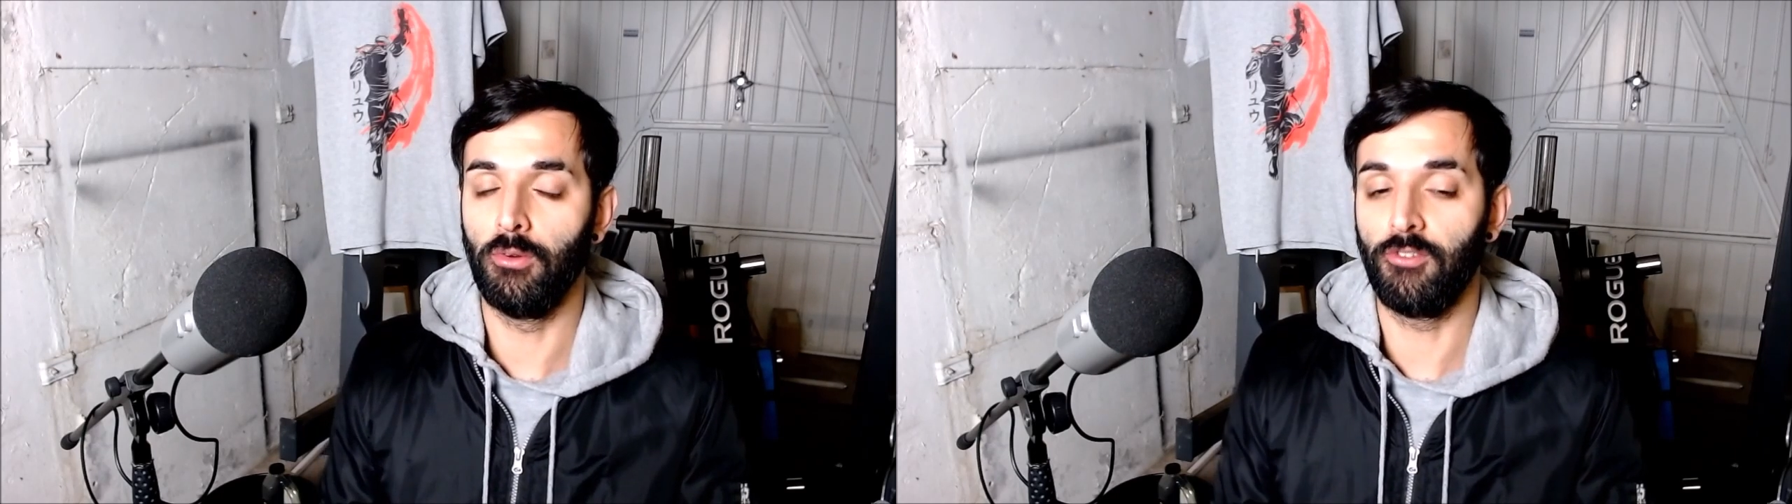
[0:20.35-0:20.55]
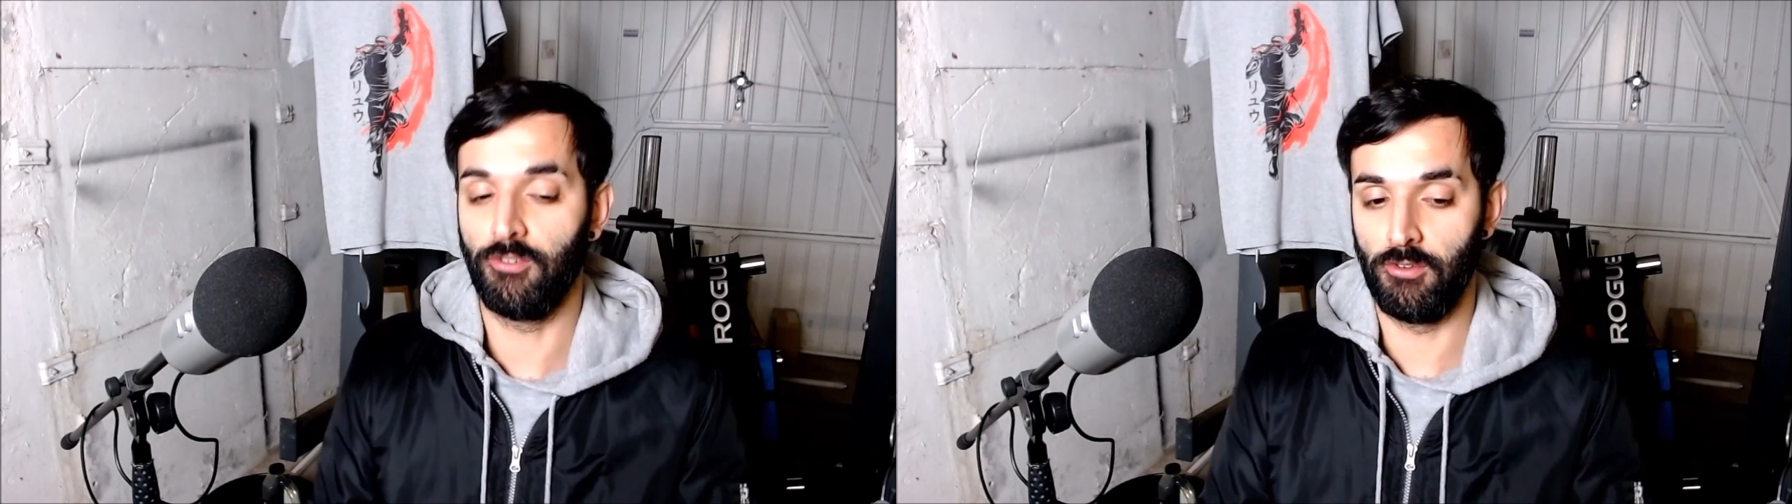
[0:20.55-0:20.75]

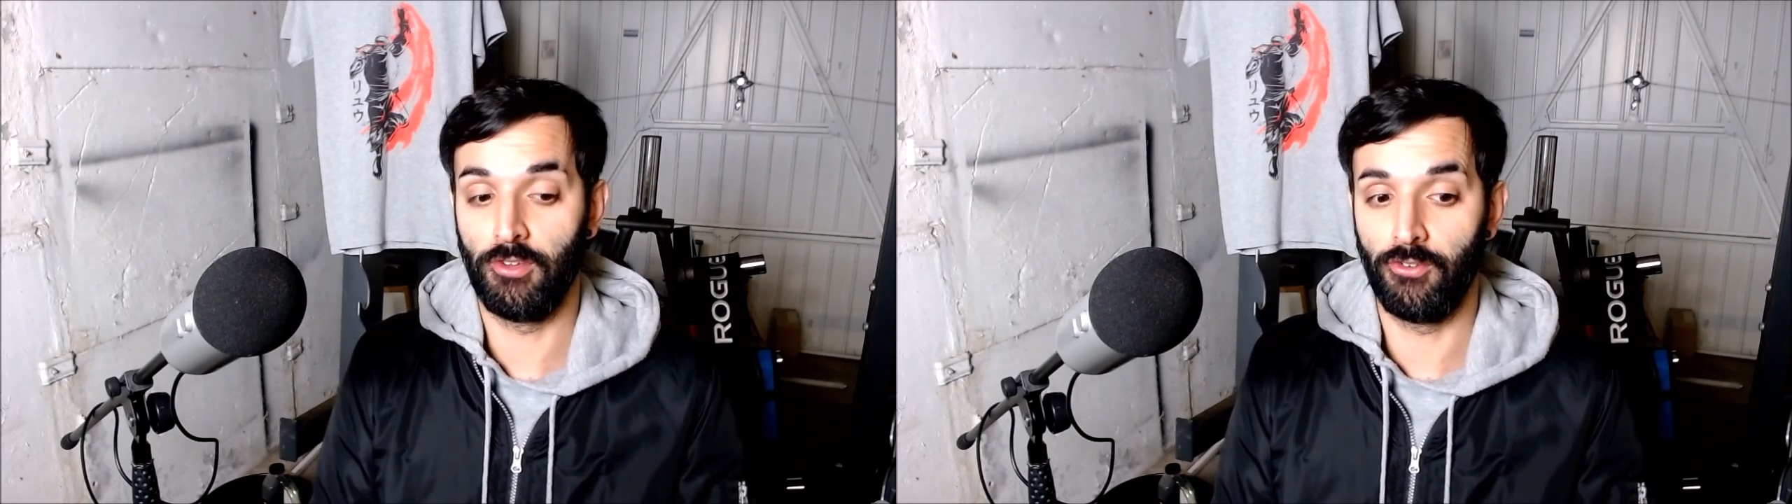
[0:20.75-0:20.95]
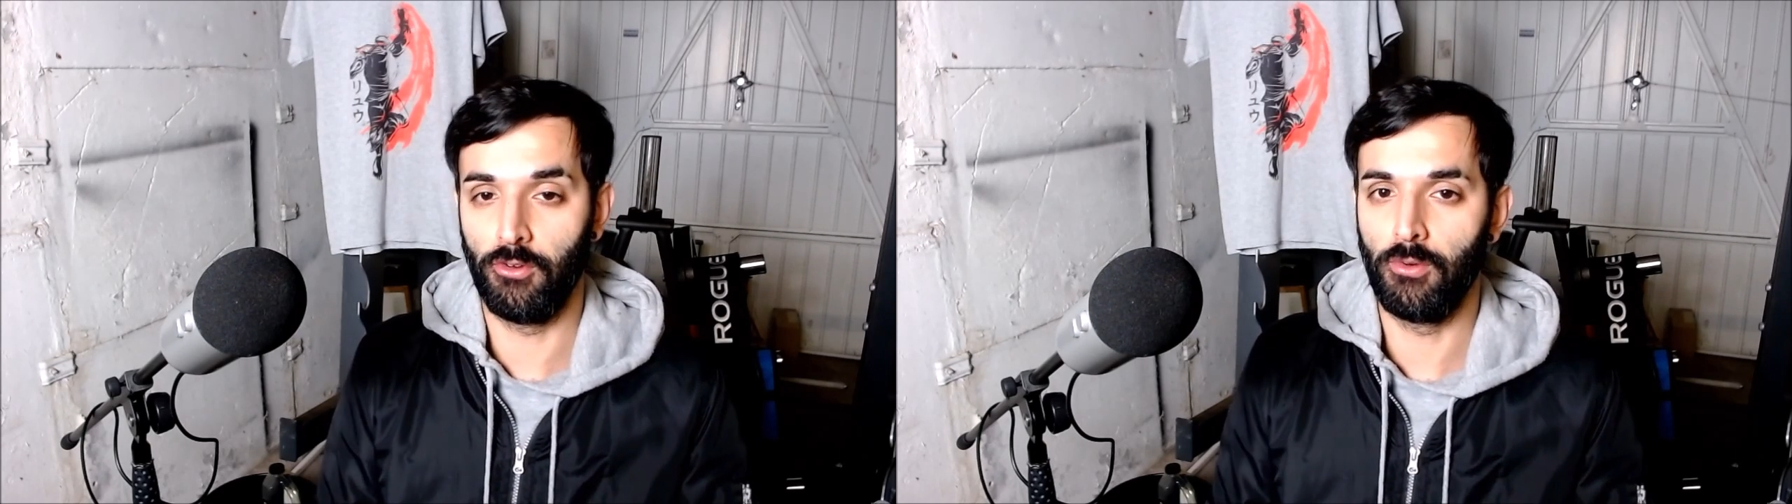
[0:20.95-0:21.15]
to the
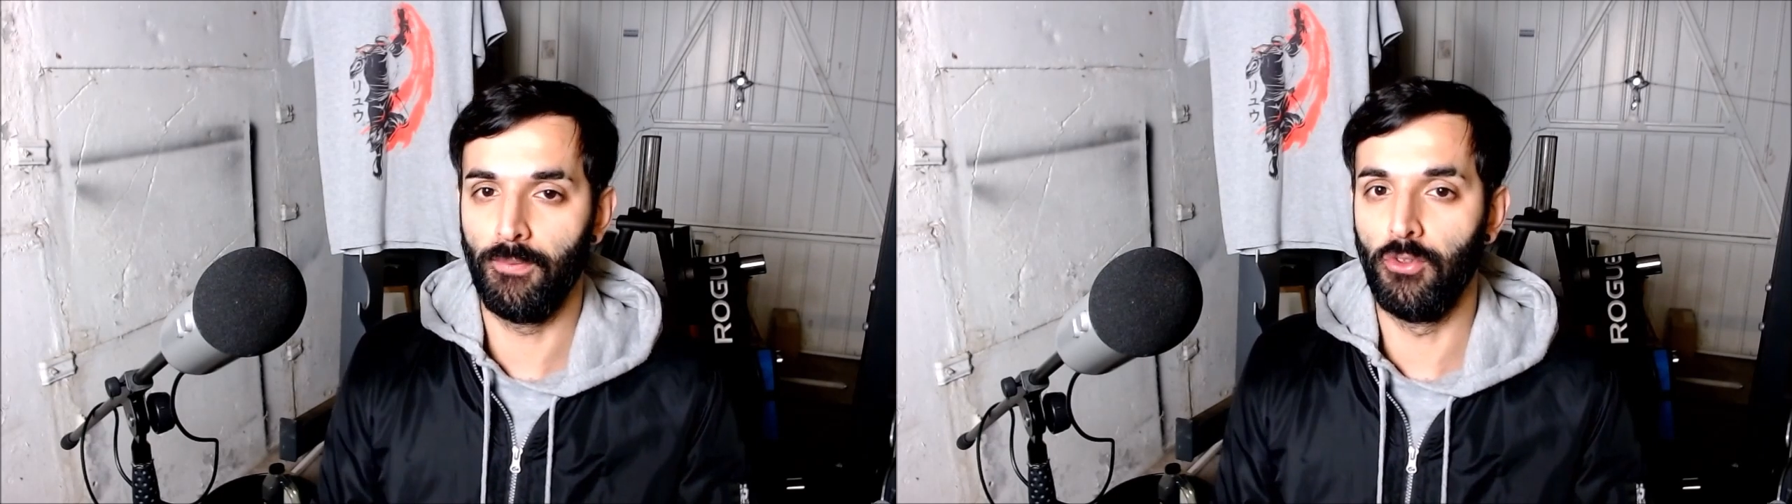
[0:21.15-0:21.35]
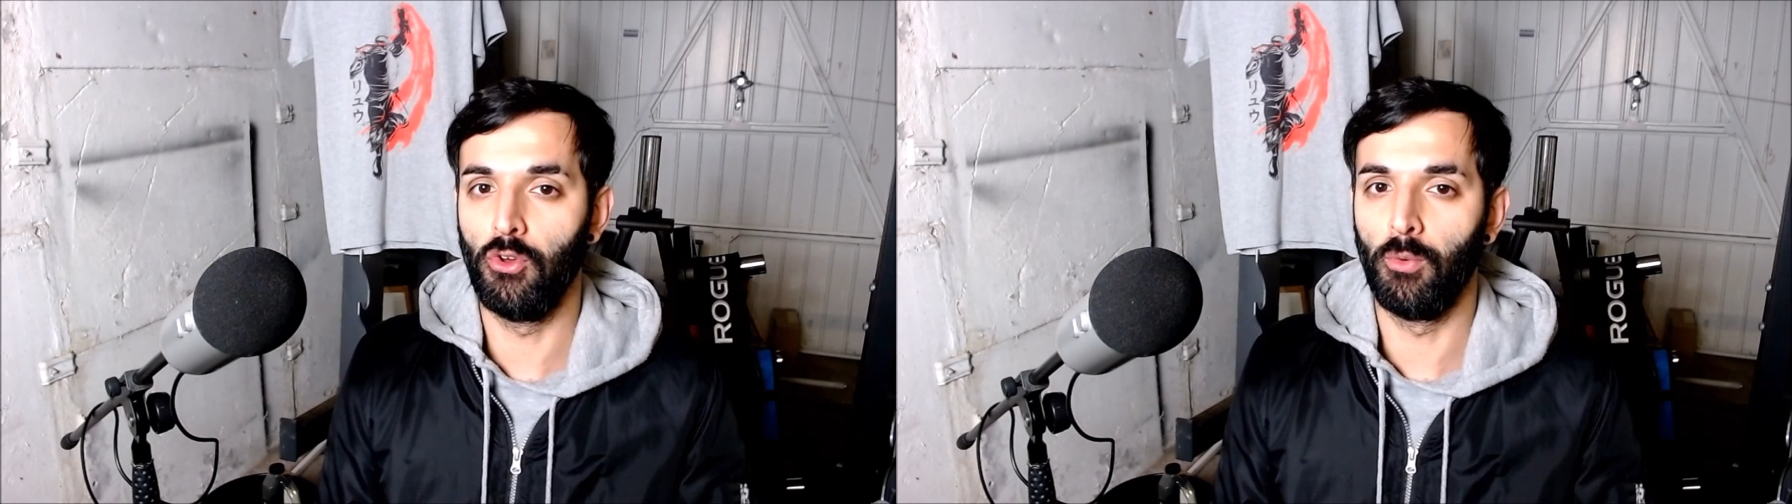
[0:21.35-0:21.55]
two
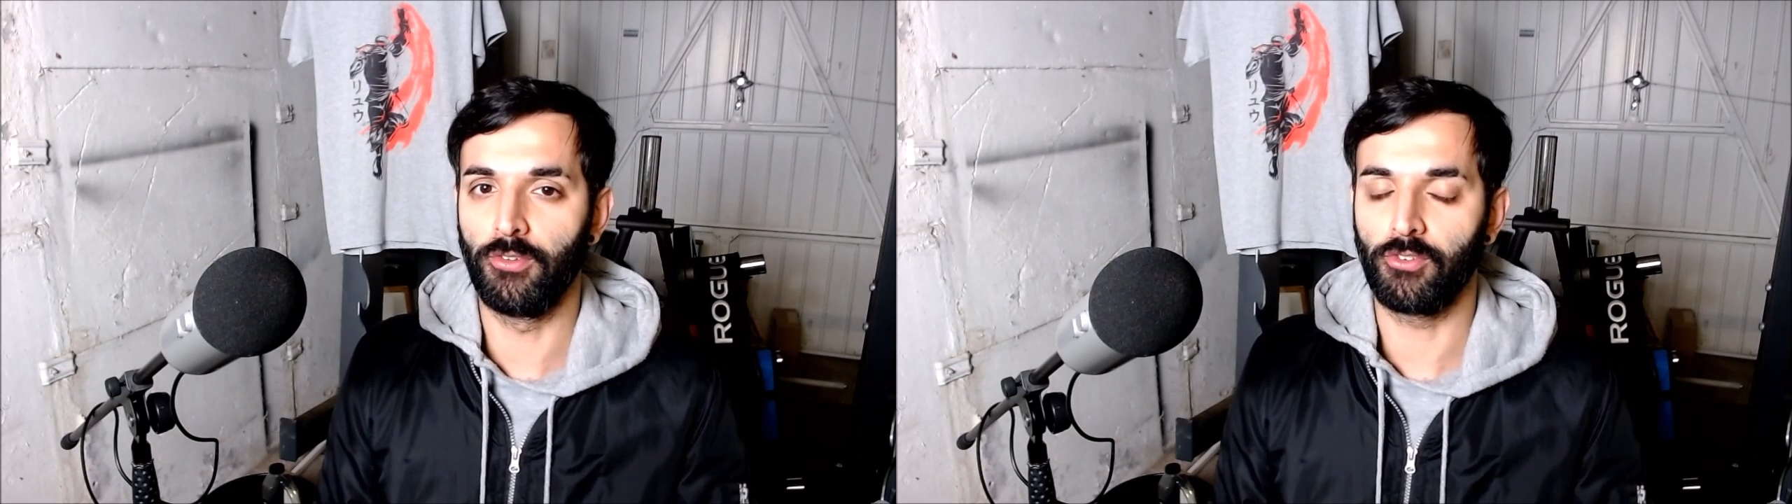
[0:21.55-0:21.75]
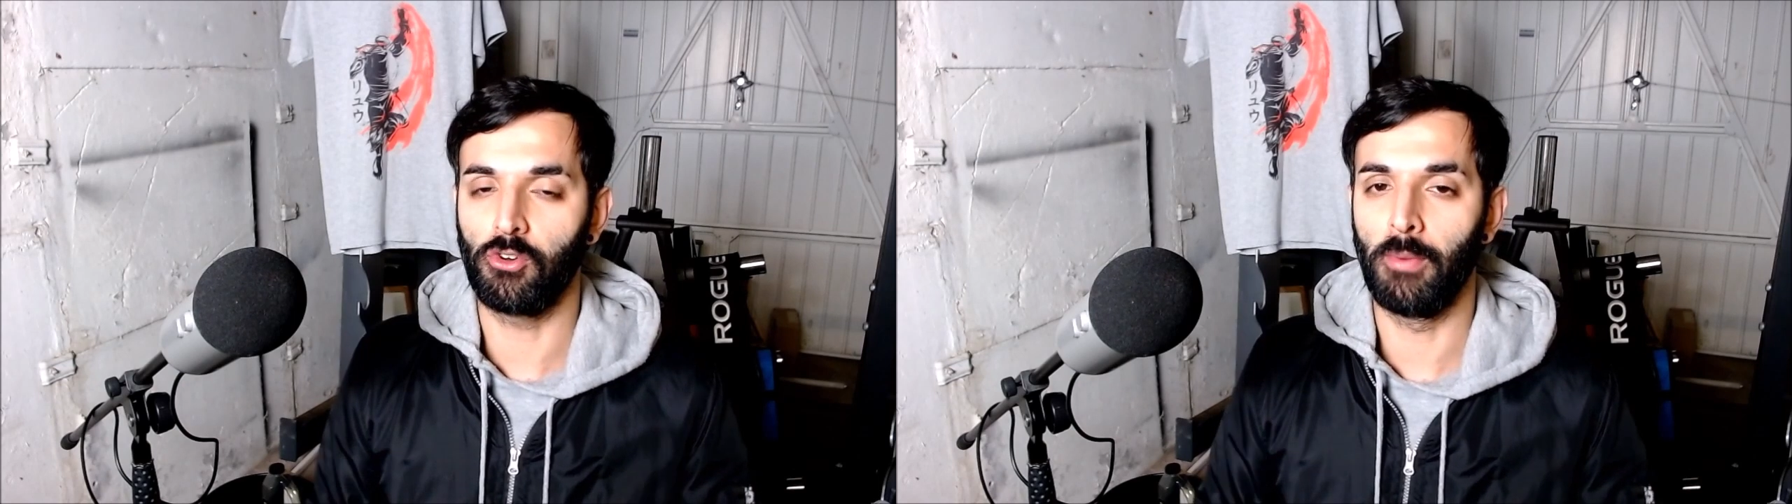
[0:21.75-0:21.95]
new ones
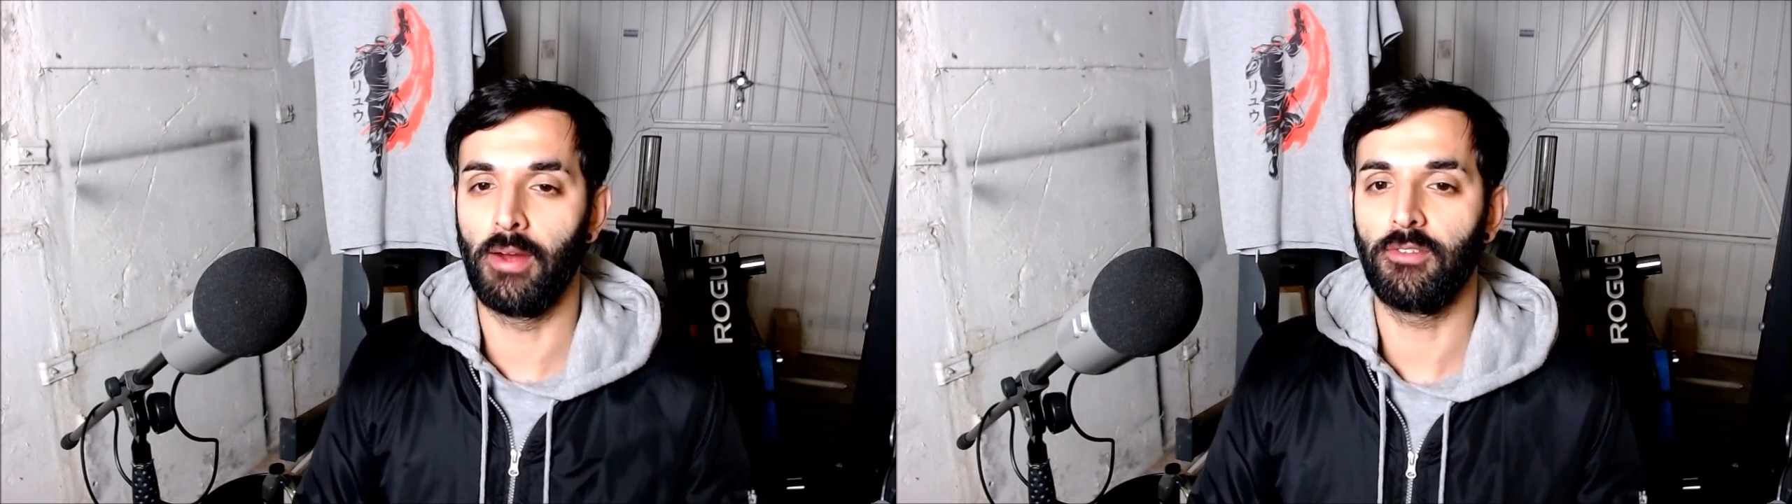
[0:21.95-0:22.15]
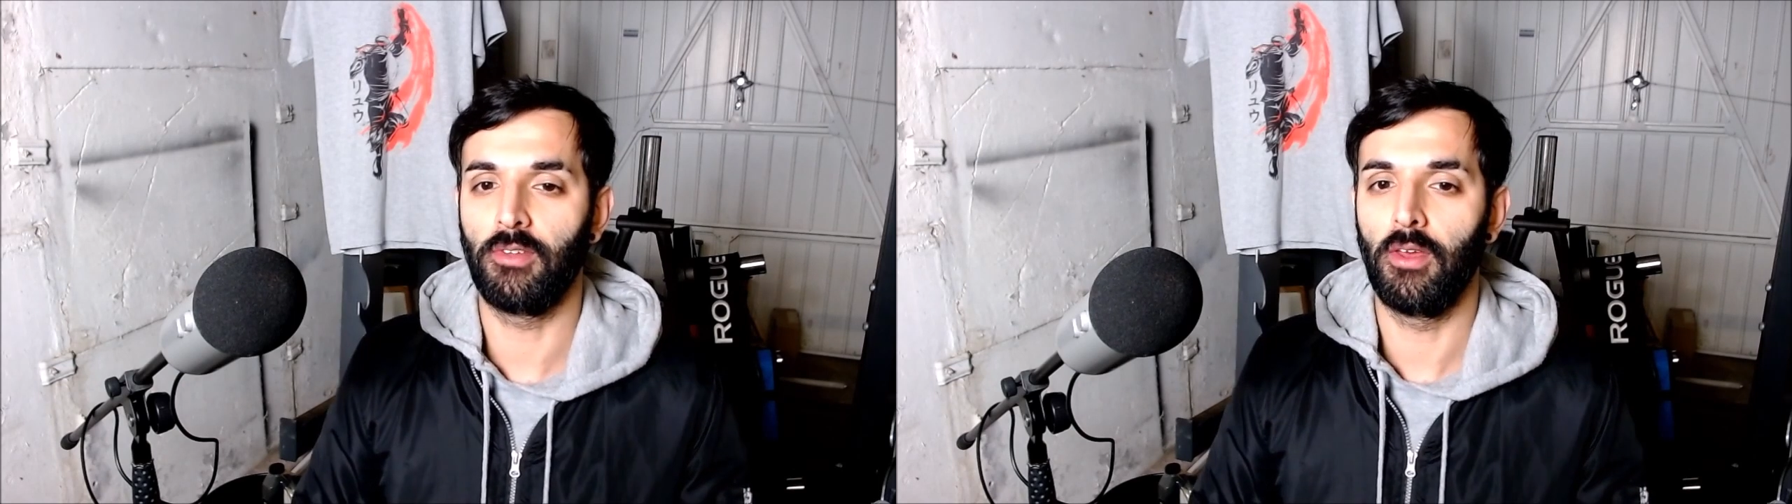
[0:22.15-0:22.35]
that come
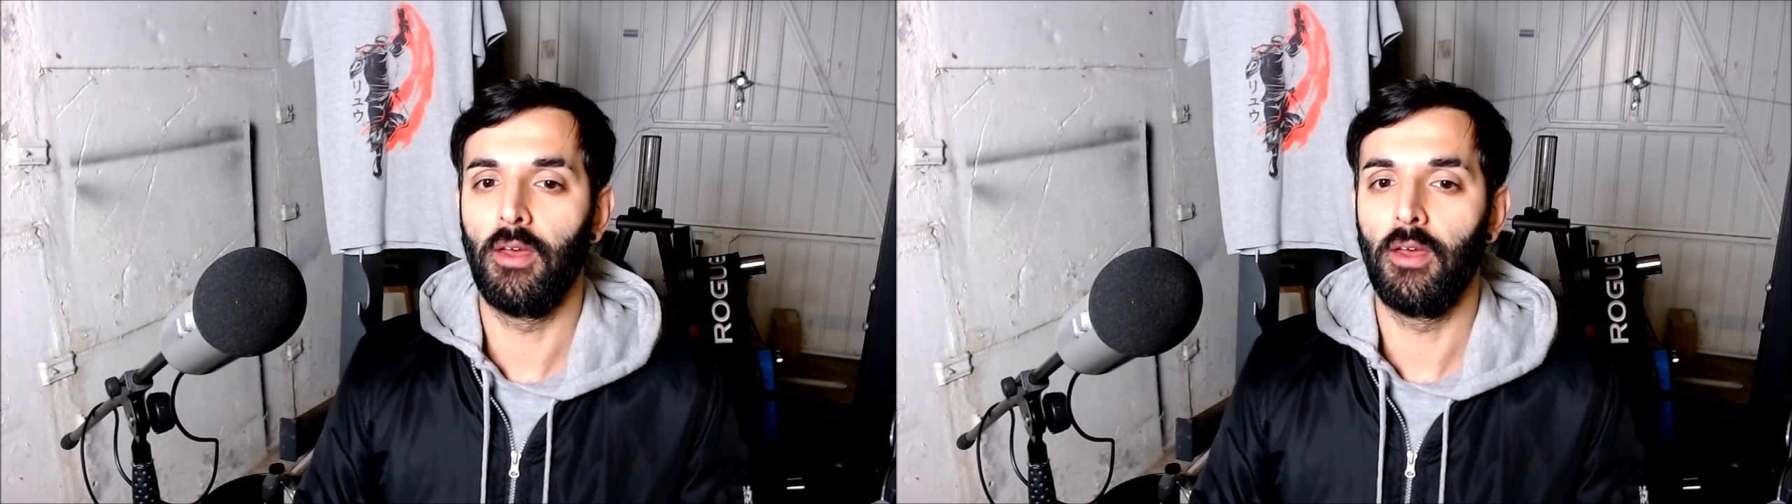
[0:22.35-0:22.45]
out.